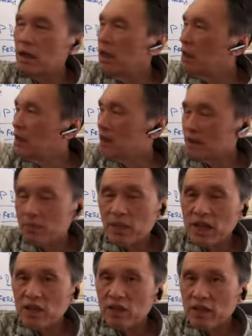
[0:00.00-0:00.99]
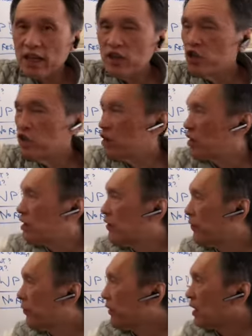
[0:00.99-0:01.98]
It is based on ancient.
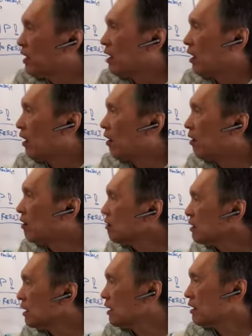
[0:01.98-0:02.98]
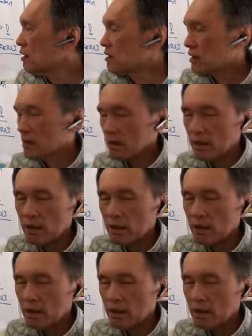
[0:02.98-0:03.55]
All this